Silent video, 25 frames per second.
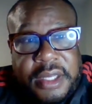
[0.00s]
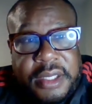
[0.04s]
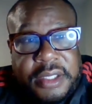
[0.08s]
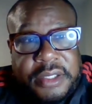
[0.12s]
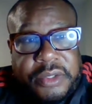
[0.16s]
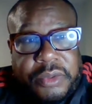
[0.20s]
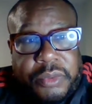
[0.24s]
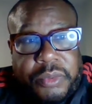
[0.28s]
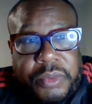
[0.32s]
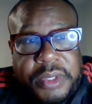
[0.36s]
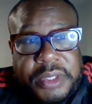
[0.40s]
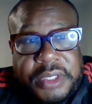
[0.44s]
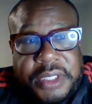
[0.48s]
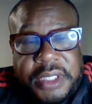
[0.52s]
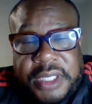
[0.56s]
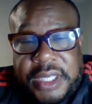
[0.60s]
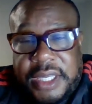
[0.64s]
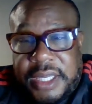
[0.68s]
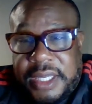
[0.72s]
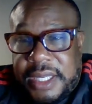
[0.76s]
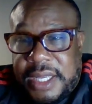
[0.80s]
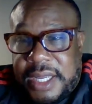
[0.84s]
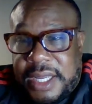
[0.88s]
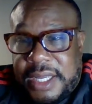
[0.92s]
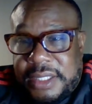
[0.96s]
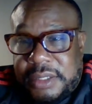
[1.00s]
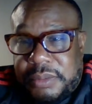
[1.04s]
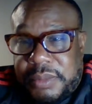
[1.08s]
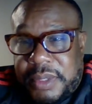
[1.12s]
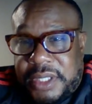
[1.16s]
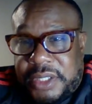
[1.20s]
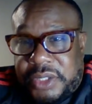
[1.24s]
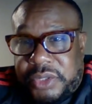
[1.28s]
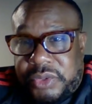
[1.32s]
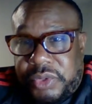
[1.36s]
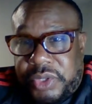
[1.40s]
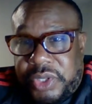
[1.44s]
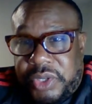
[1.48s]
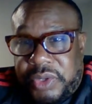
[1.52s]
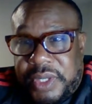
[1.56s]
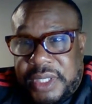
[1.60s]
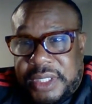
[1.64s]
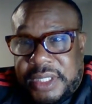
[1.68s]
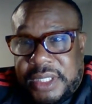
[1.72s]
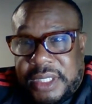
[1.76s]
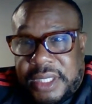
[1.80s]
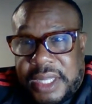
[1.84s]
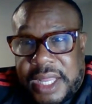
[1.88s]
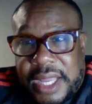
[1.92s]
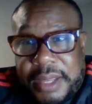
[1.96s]
So once again, guys, make sure you hit
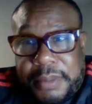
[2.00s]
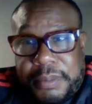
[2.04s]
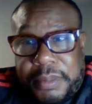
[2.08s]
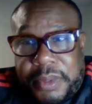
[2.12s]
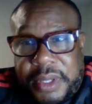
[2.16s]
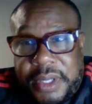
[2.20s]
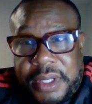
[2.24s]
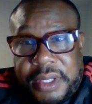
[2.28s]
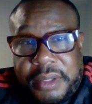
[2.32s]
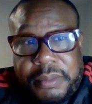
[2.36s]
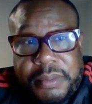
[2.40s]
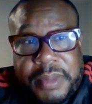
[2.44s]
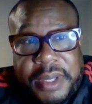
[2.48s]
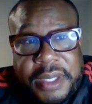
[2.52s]
the like button.